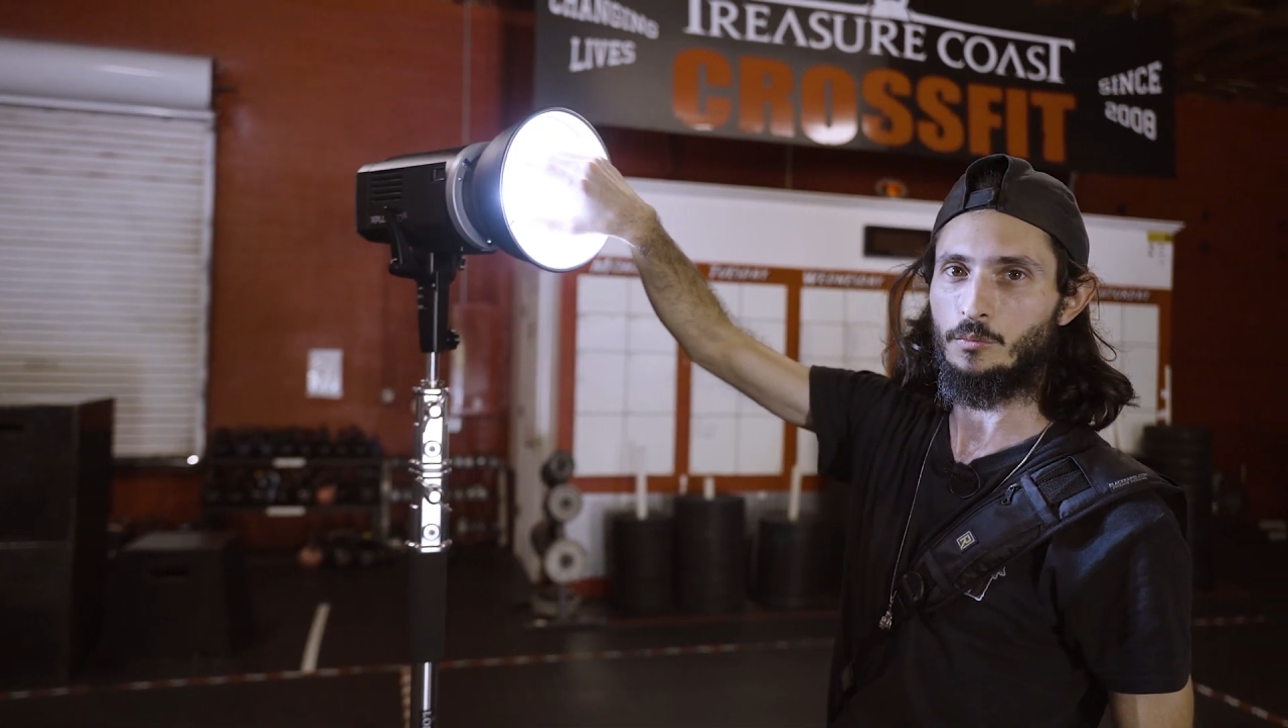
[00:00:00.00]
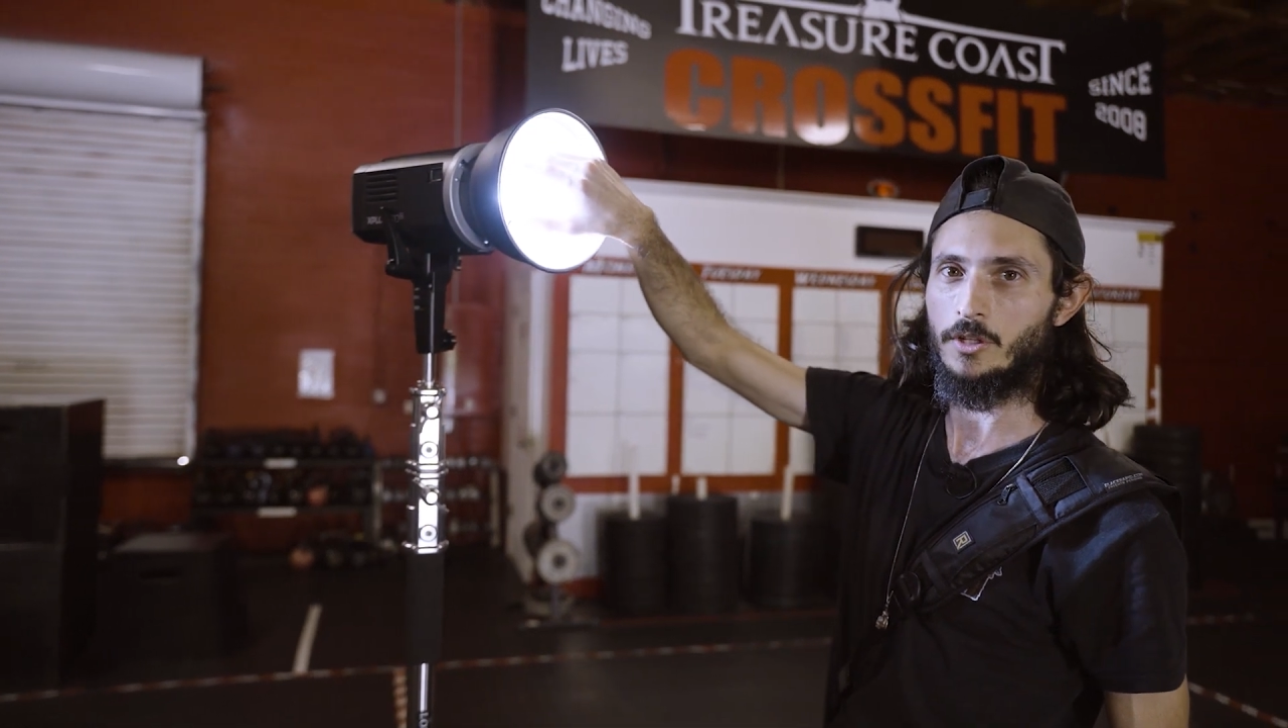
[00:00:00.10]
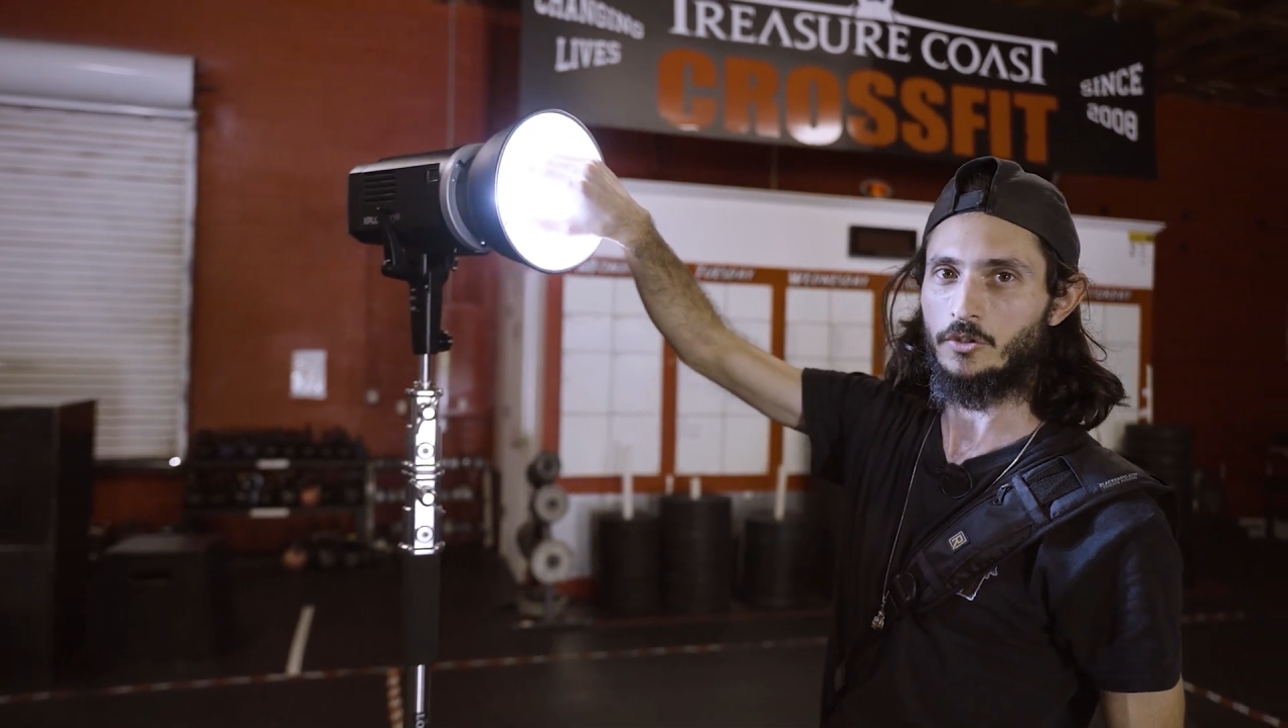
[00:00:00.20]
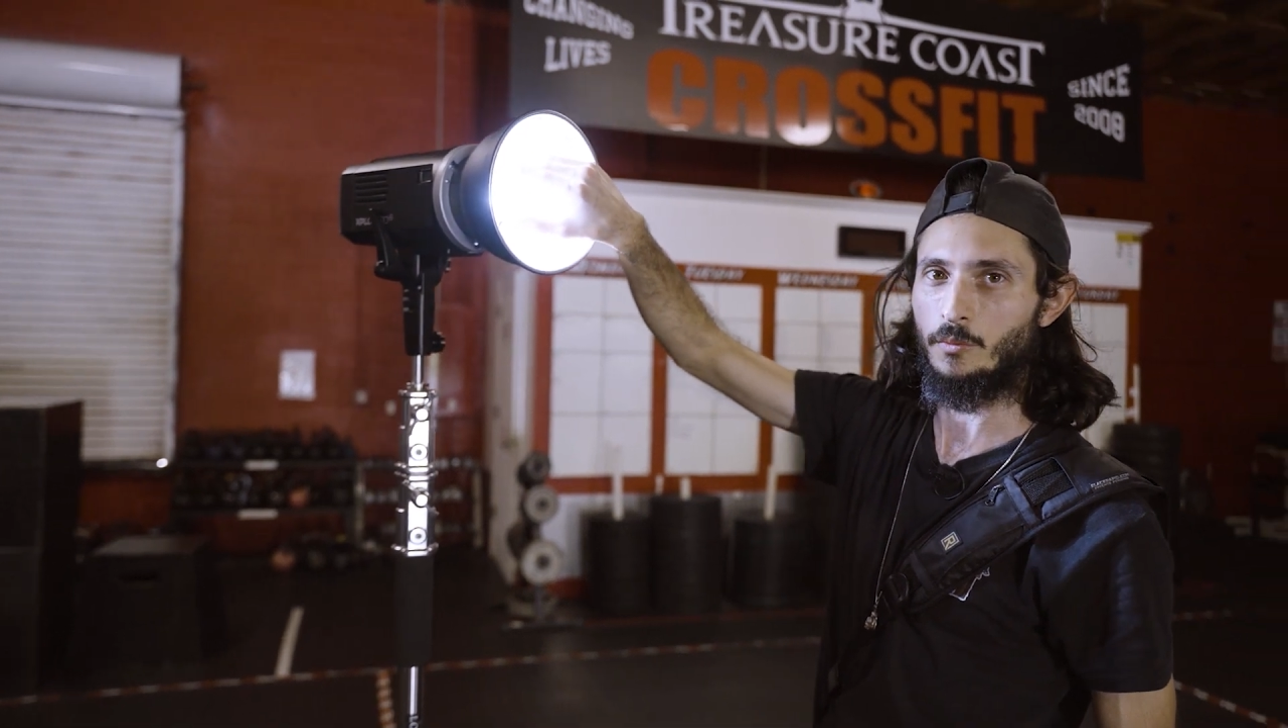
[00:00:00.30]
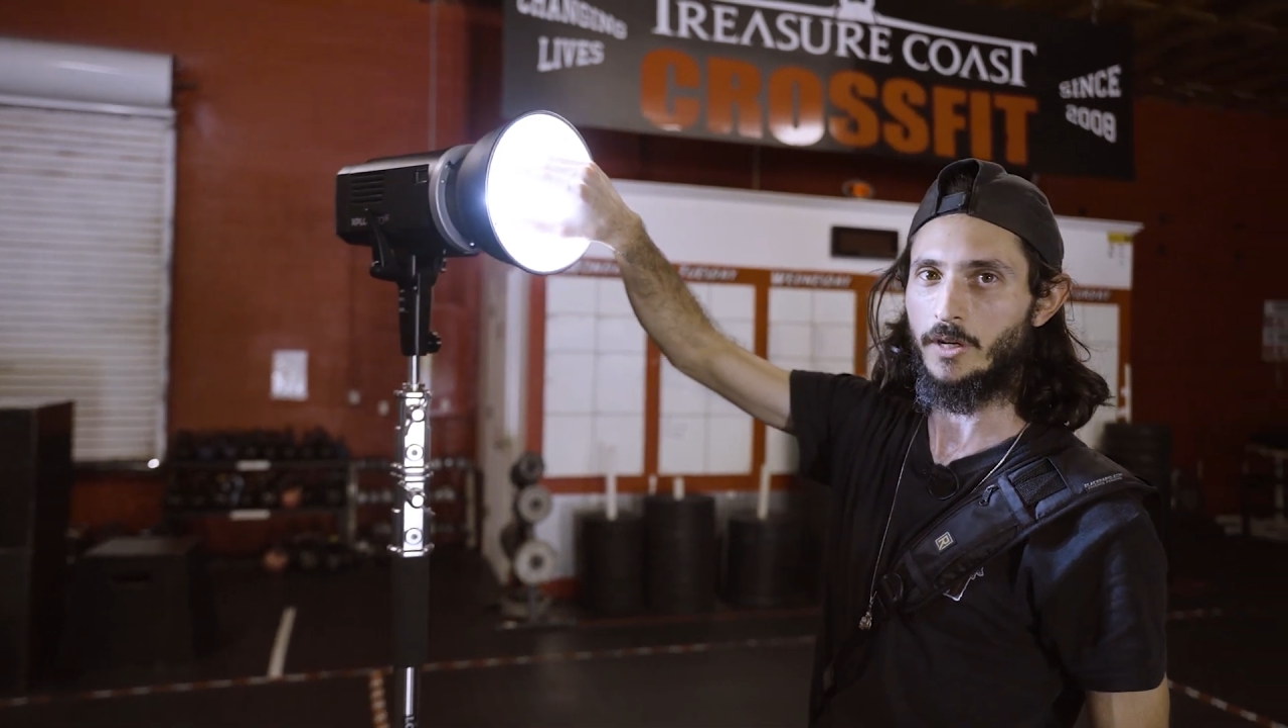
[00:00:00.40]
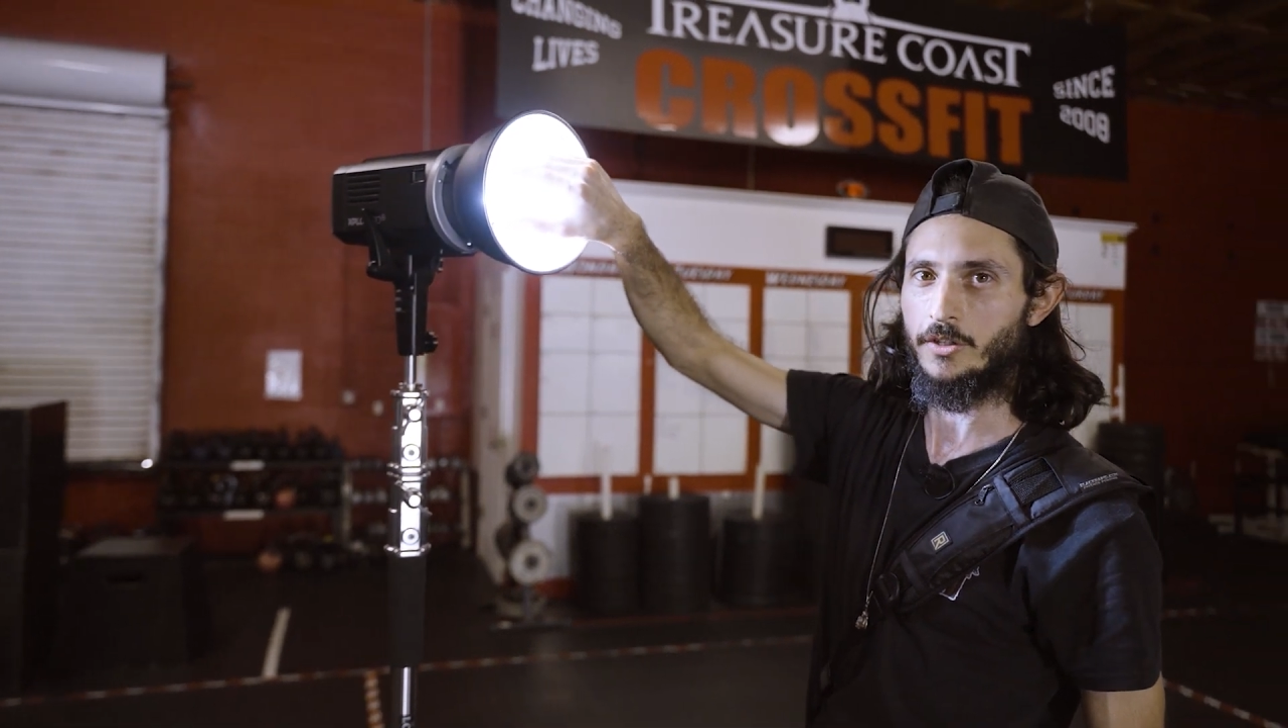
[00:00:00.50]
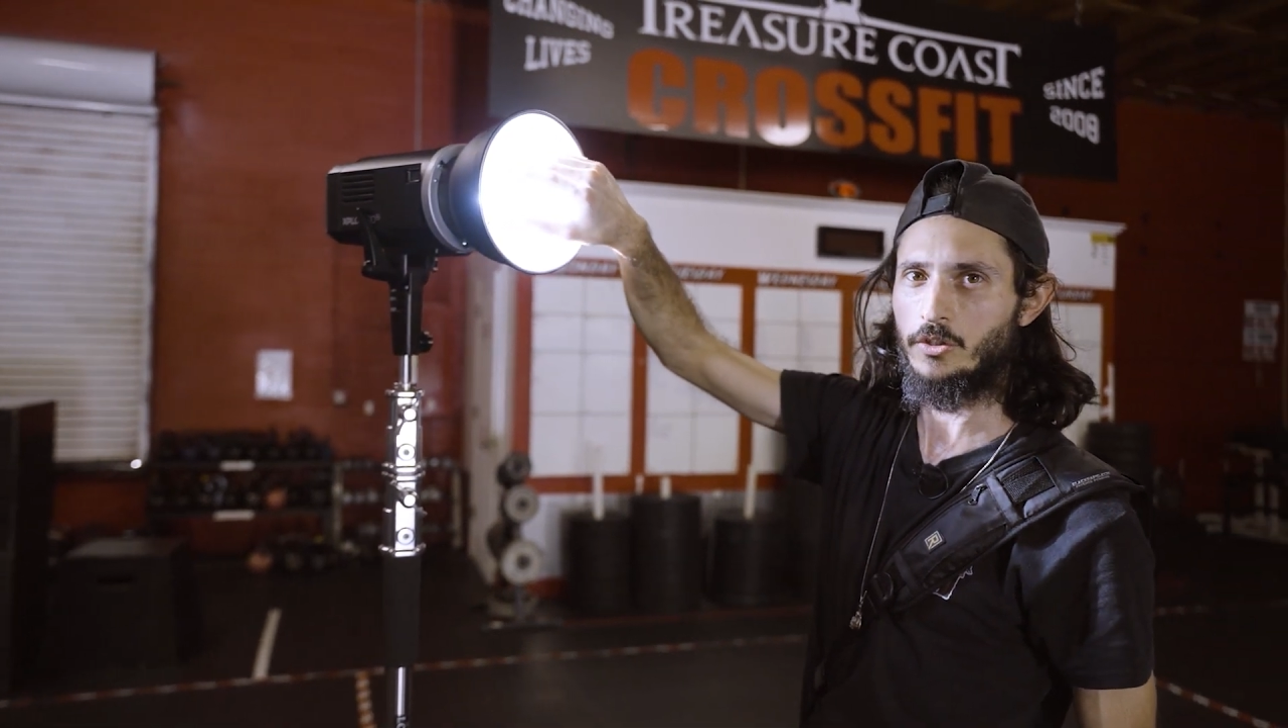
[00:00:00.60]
plus or minus